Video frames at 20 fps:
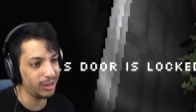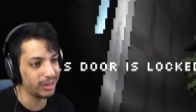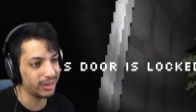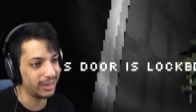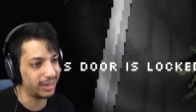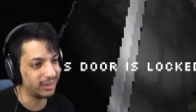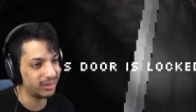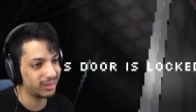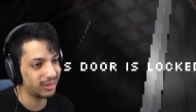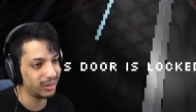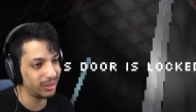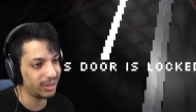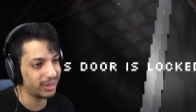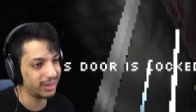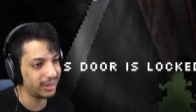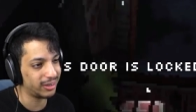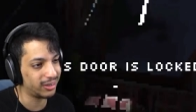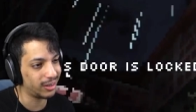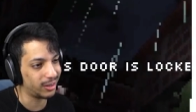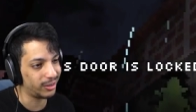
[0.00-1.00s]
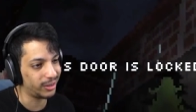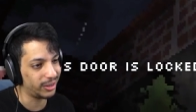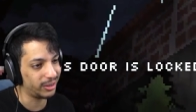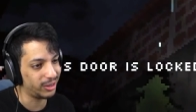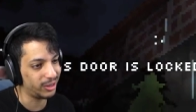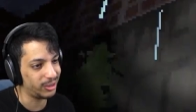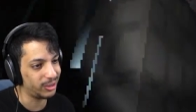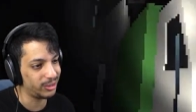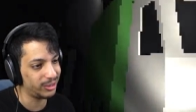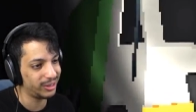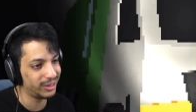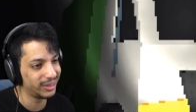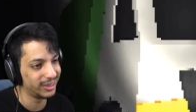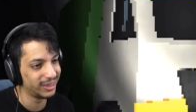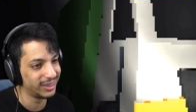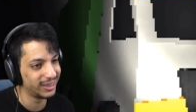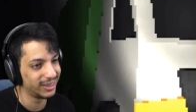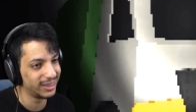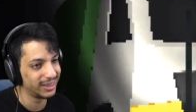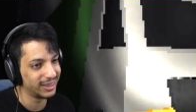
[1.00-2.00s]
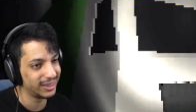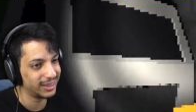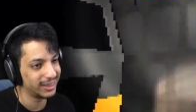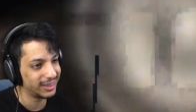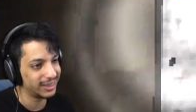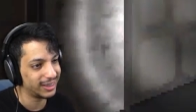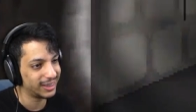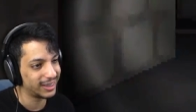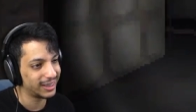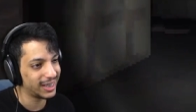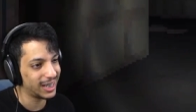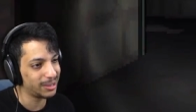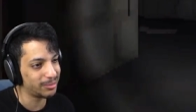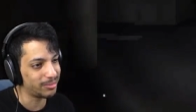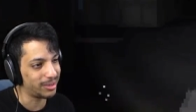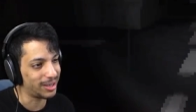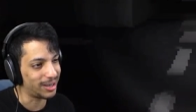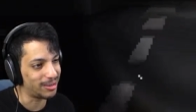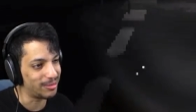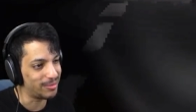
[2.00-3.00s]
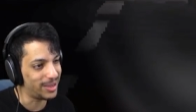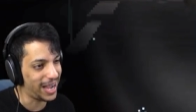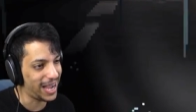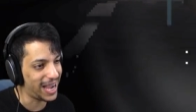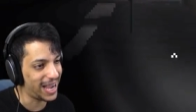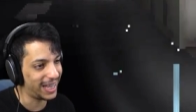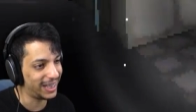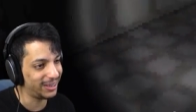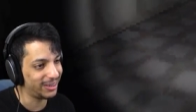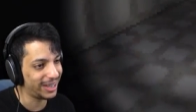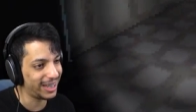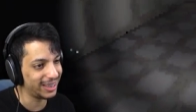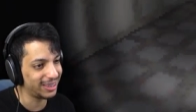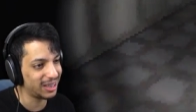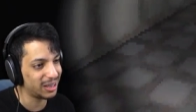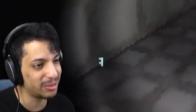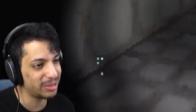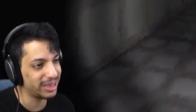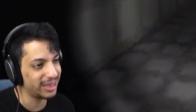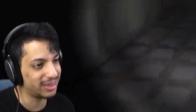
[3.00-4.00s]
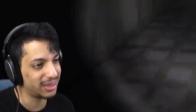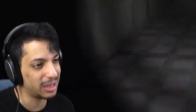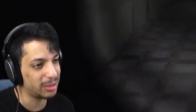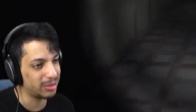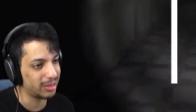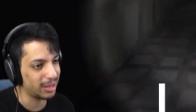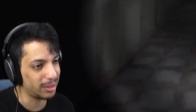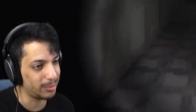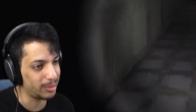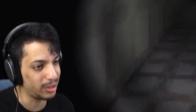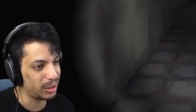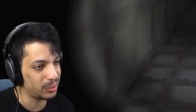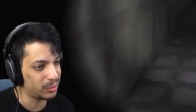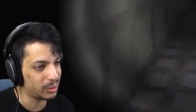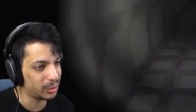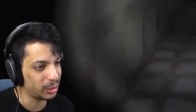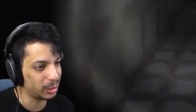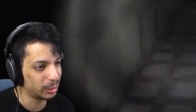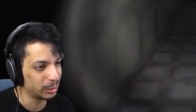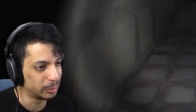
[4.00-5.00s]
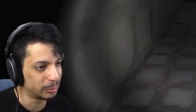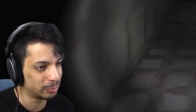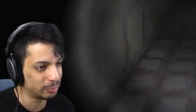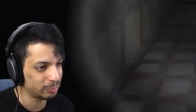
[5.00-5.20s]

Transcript: look at this area, dude. Come on, man, you can't tell me this game's not beautiful.